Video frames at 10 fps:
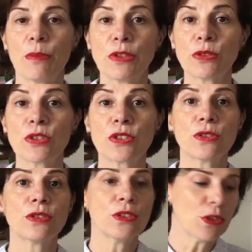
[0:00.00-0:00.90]
But
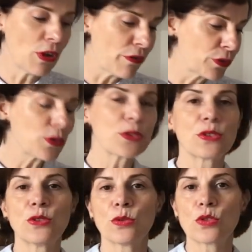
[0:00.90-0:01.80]
also, you know, of
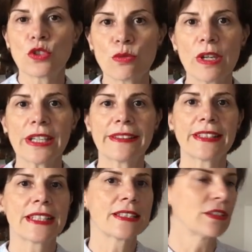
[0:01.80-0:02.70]
course, you know, try
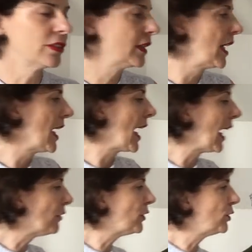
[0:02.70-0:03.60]
things on.
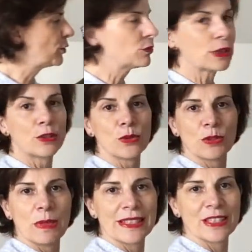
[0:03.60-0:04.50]
Have a look what looks
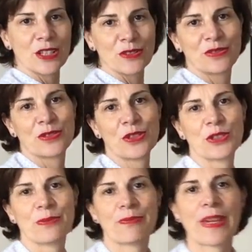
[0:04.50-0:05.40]
best for
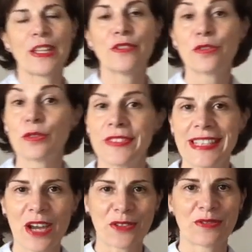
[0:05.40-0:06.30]
you and for the
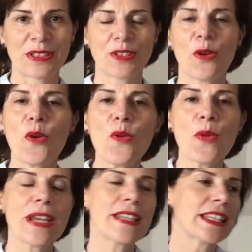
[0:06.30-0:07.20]
outfit.
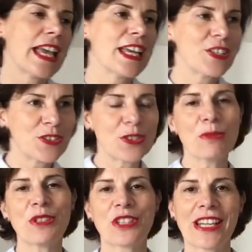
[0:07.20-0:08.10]
Always double
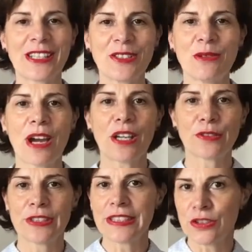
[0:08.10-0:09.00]
check your
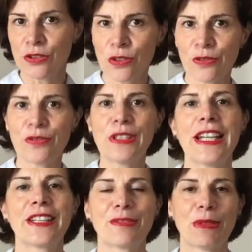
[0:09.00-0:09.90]
outfit in your
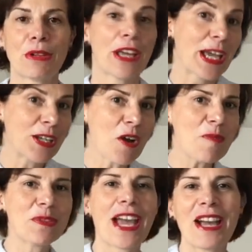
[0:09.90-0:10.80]
full-length mirror, and I hope
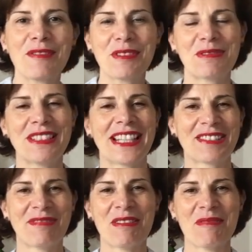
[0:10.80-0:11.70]
you have your full-length
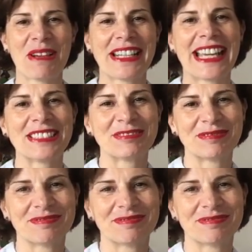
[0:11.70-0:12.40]
mirror by now.